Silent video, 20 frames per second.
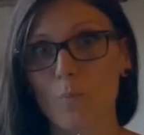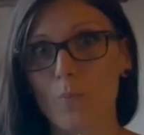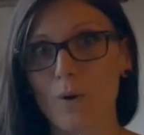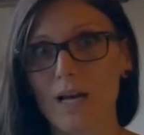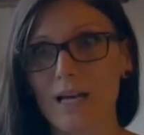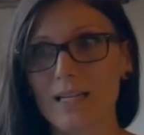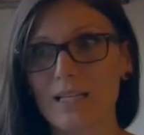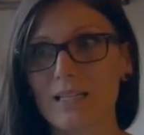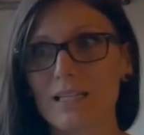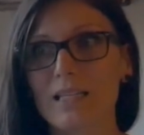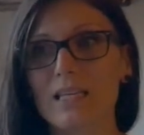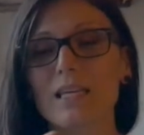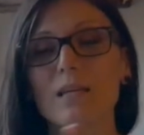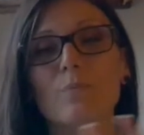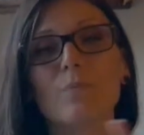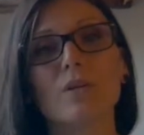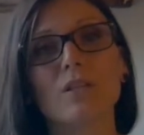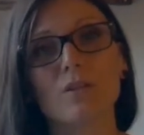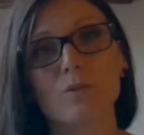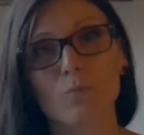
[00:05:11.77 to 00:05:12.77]
but
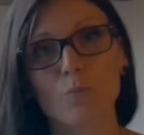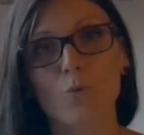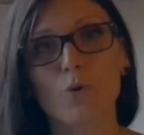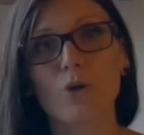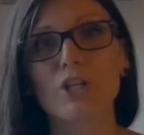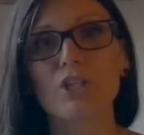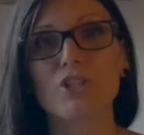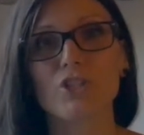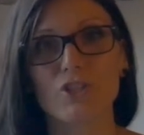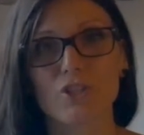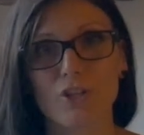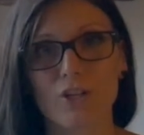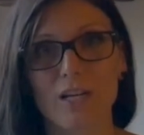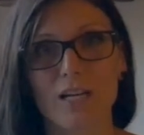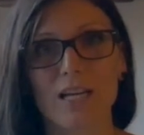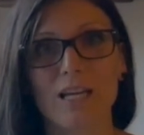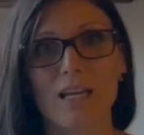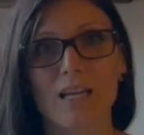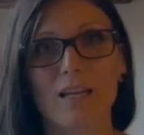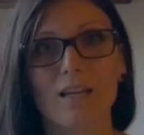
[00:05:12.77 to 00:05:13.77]
keeping the moisture
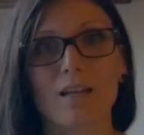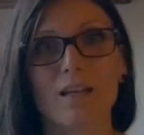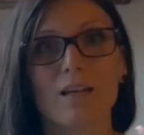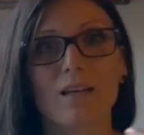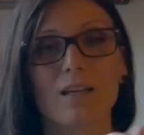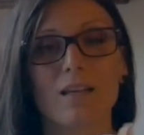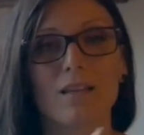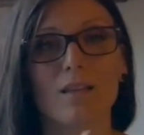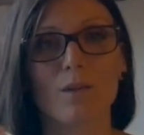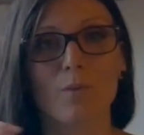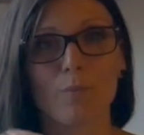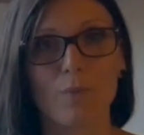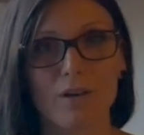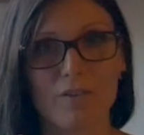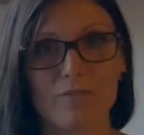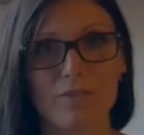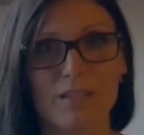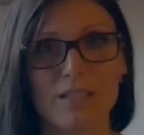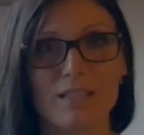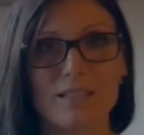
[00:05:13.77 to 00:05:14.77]
in the
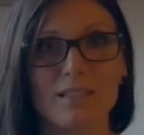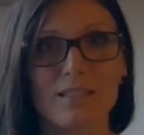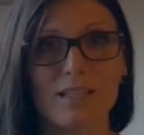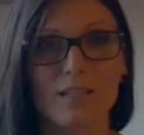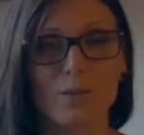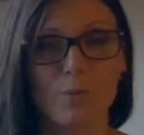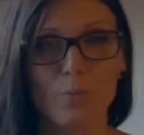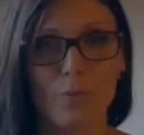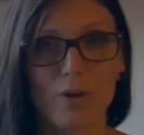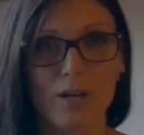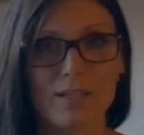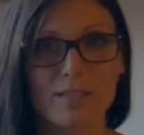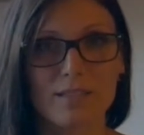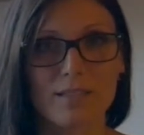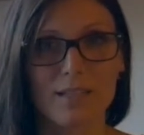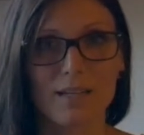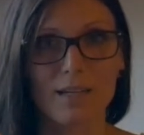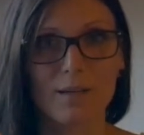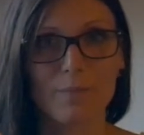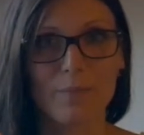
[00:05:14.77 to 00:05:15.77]
muffins and the breads
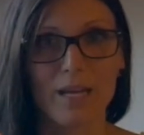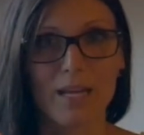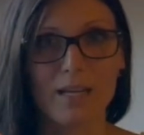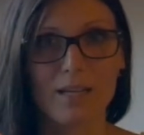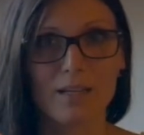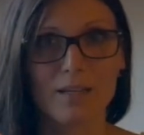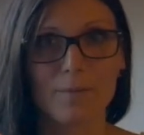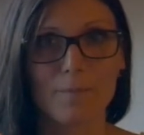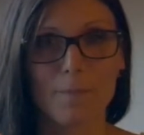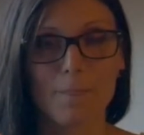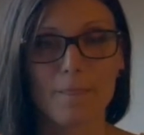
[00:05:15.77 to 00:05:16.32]
that I make.